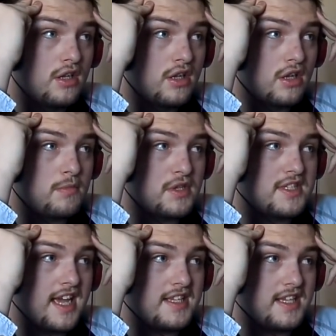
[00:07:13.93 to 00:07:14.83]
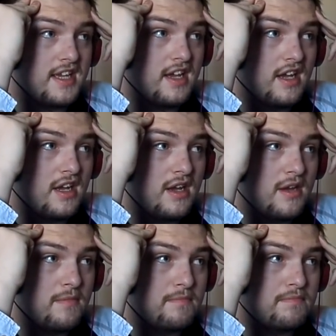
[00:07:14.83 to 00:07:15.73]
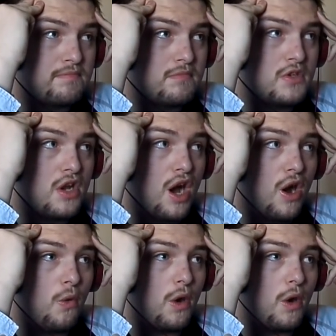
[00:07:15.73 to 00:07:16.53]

Come on, Daisy. No.